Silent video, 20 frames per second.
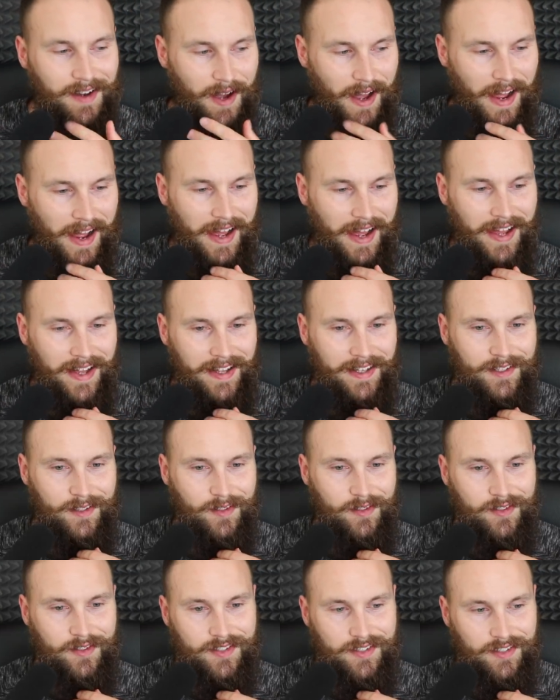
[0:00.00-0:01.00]

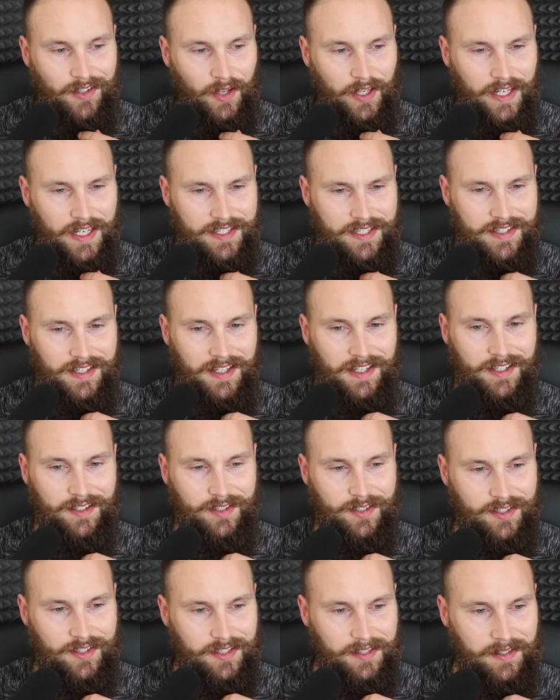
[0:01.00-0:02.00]
And I guess
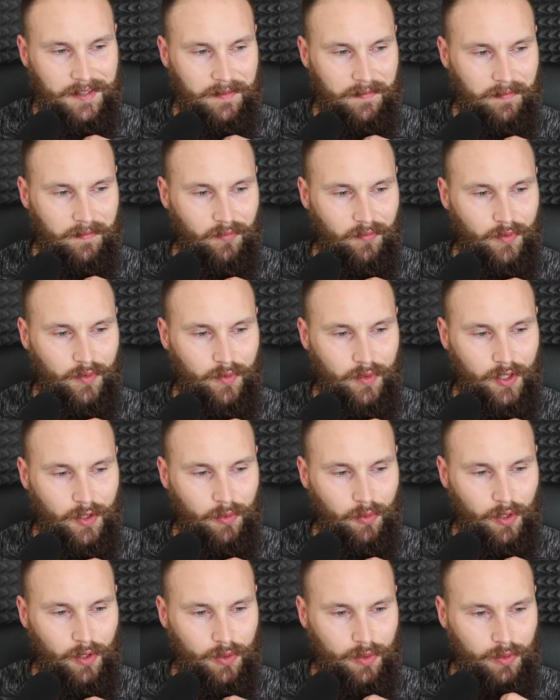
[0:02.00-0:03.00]
that's, you know,
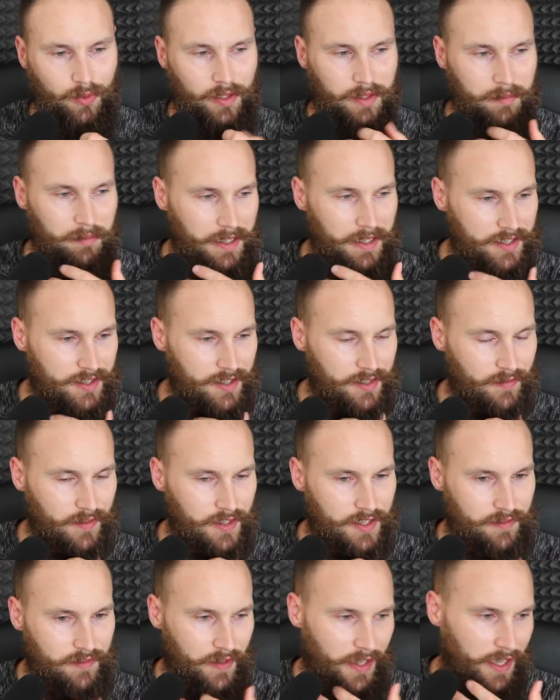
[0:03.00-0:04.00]
what do I want the message of
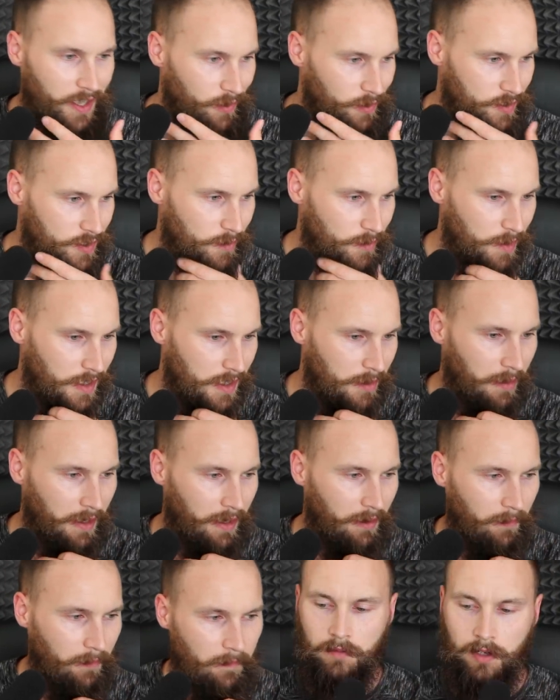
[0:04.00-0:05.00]
this video to be
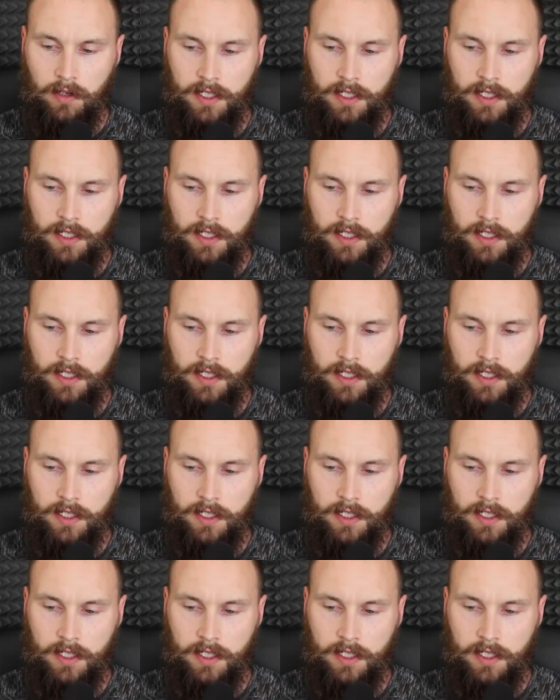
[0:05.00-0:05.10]
about?